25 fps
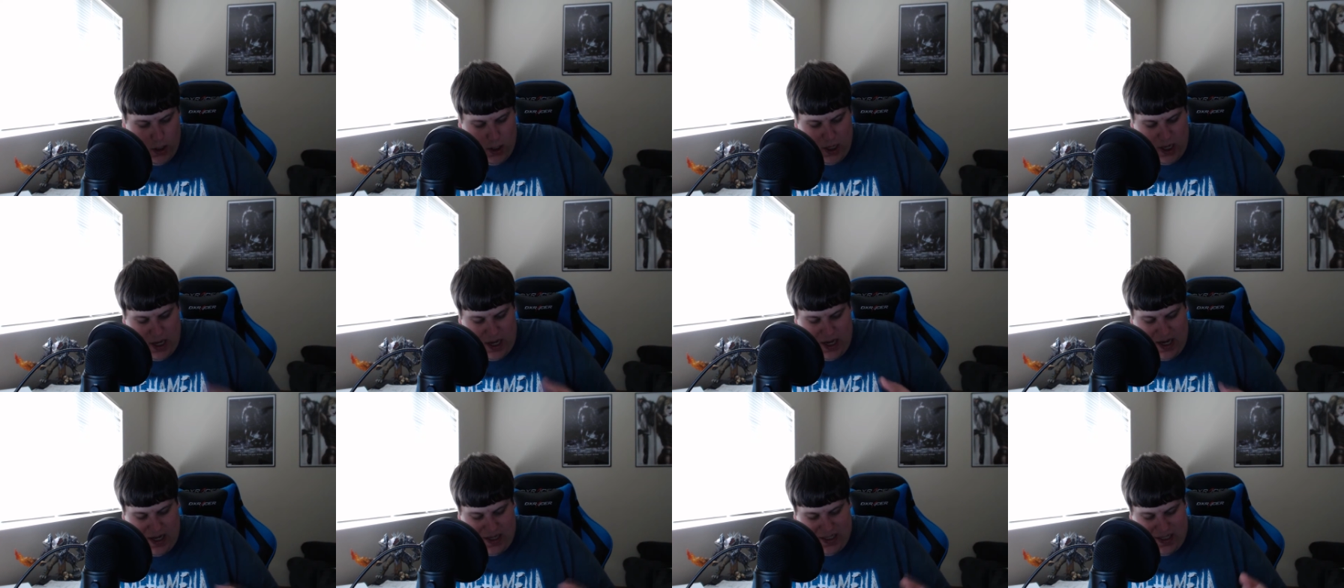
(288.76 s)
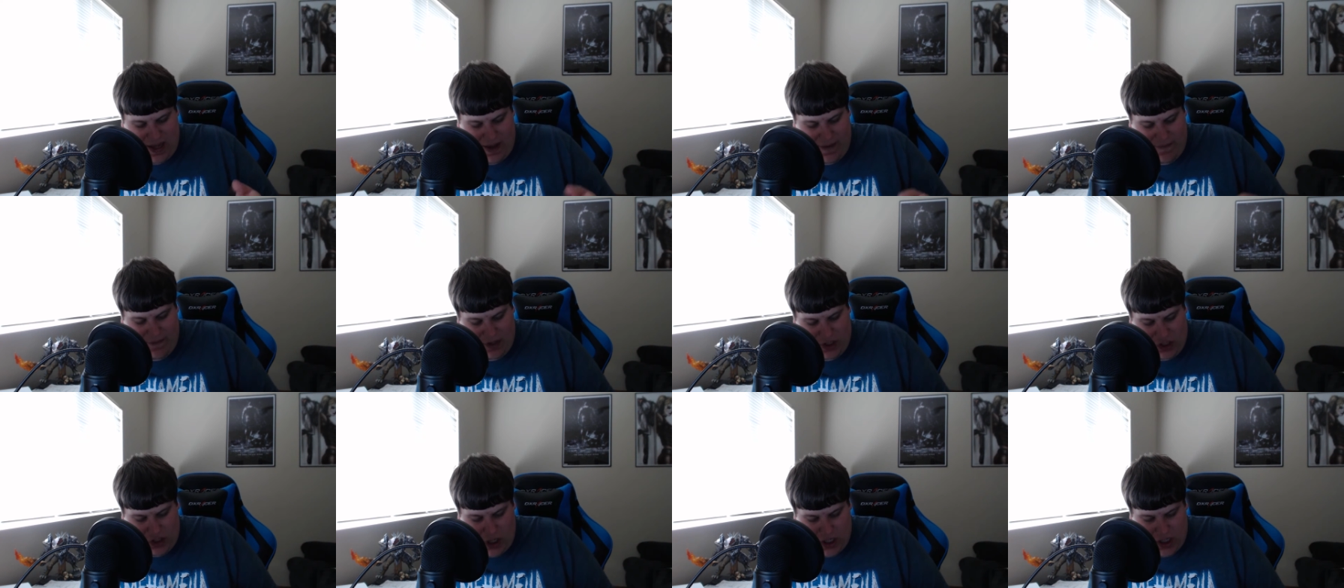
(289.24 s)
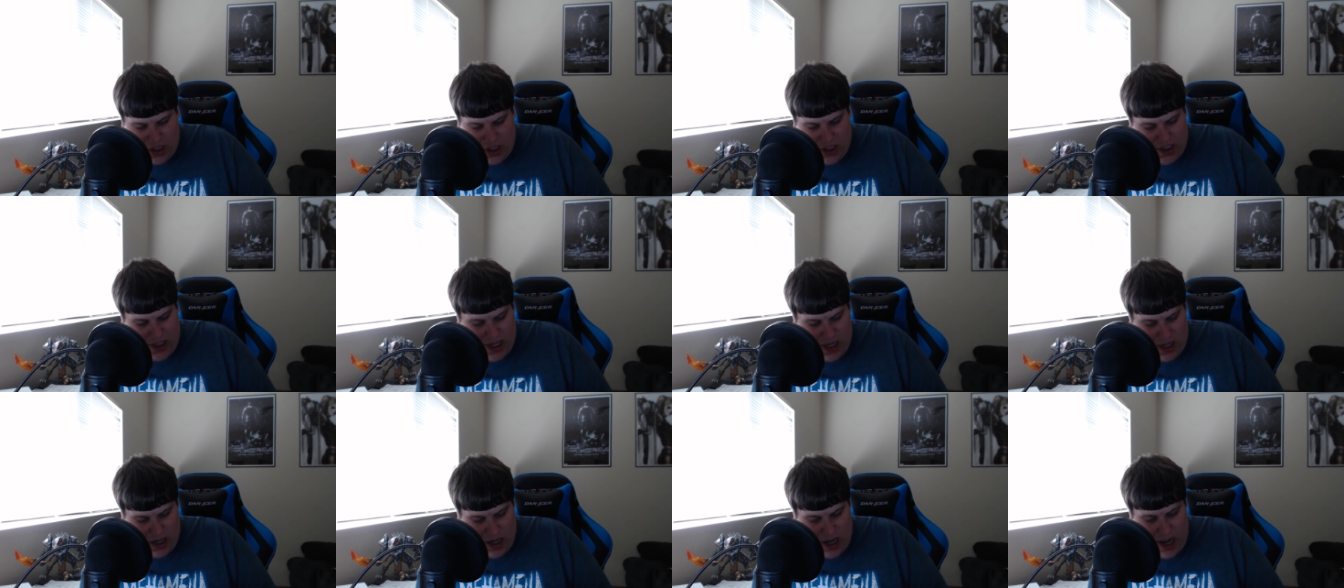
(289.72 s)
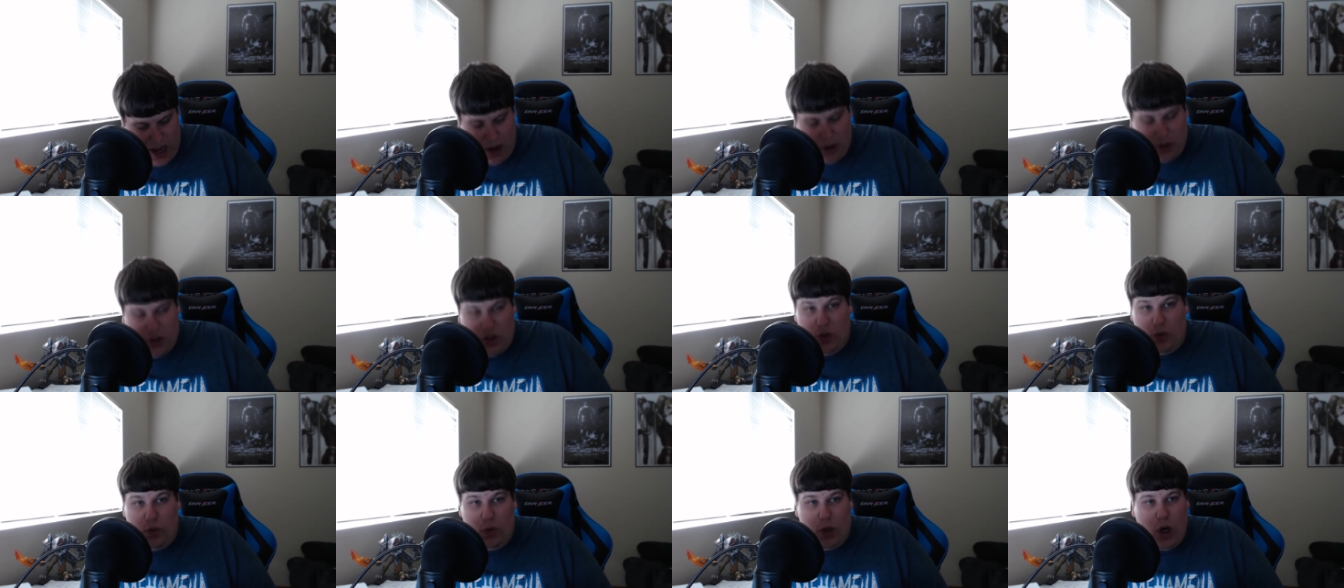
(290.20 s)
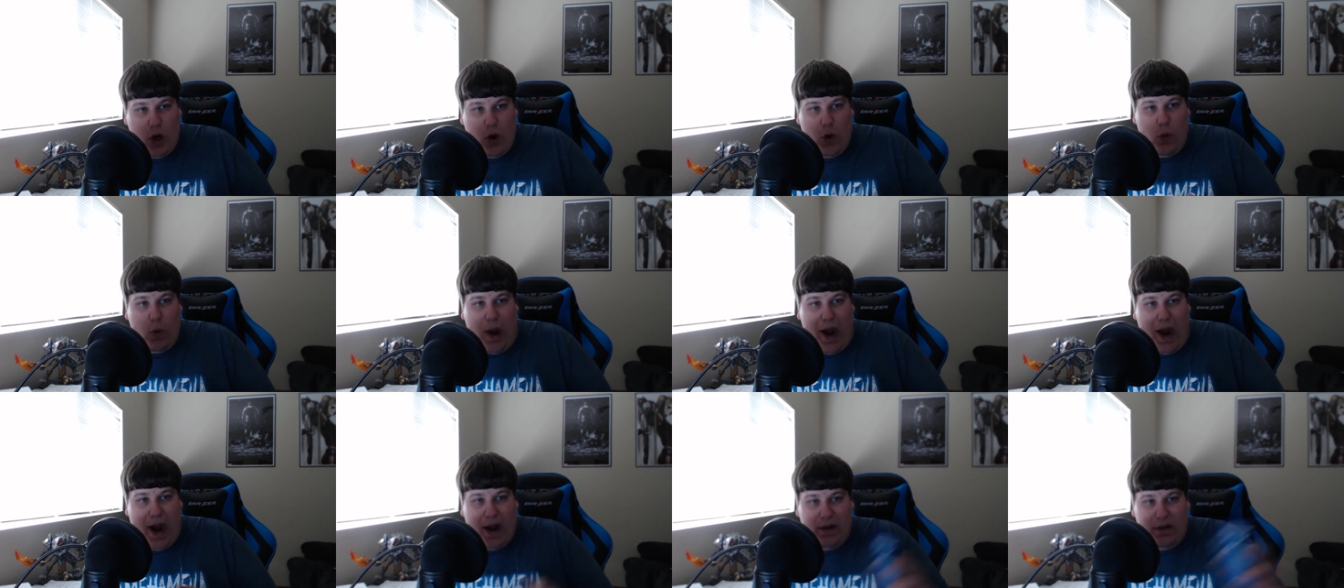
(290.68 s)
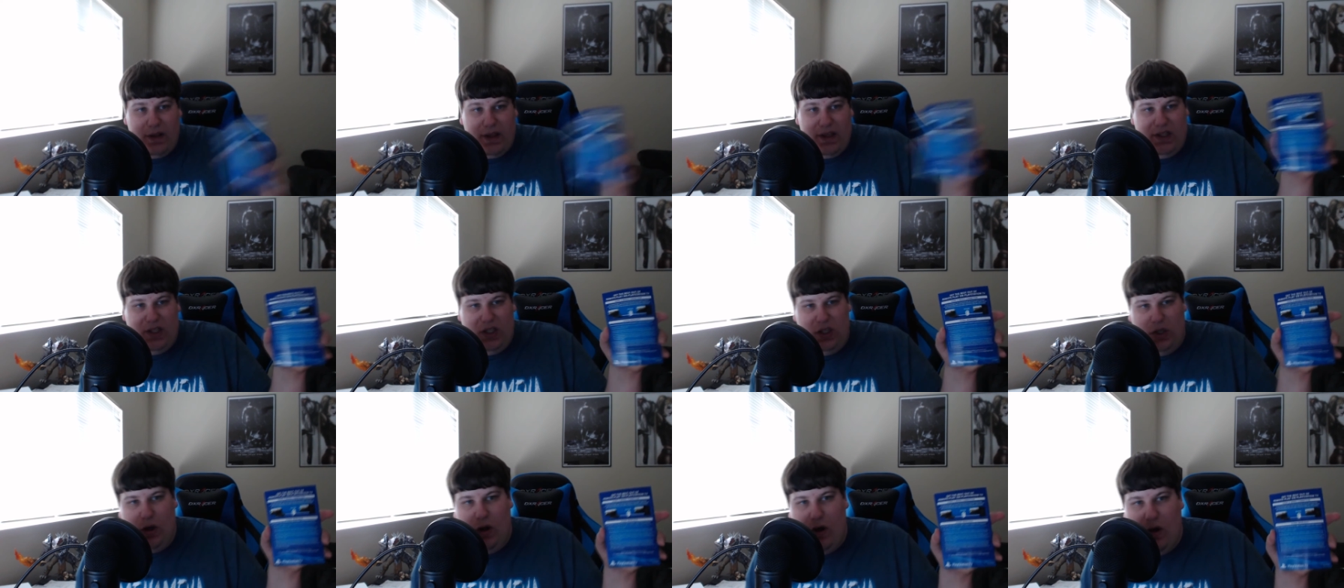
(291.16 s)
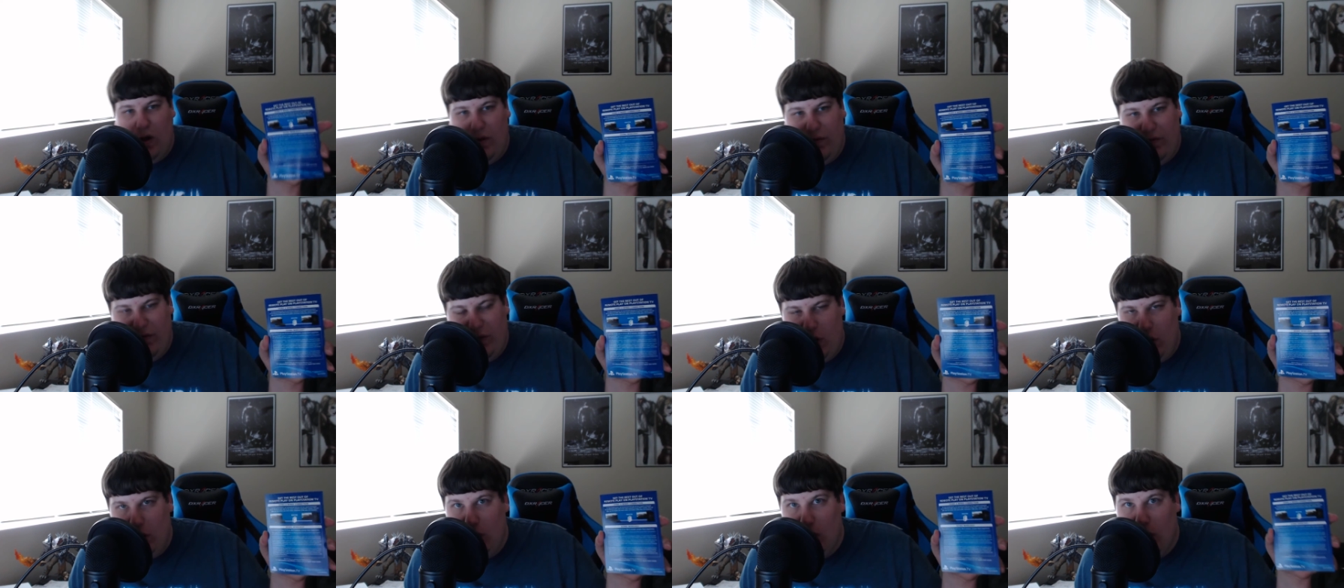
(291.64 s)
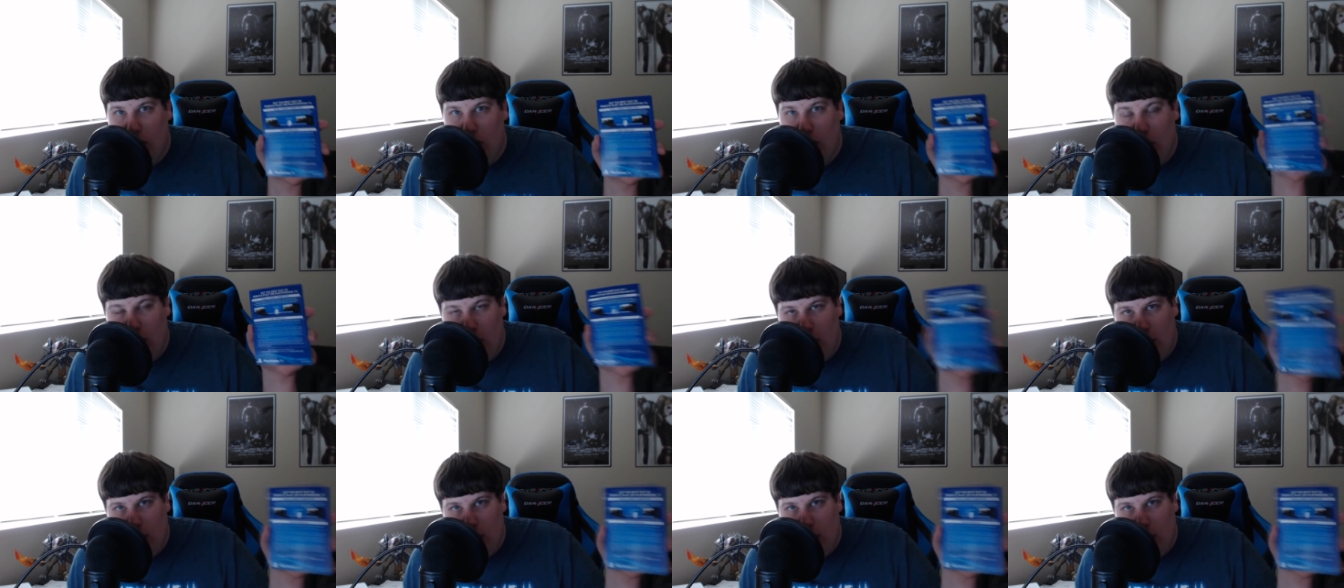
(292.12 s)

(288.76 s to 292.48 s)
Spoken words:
It does have instructions on how to go wireless, so if you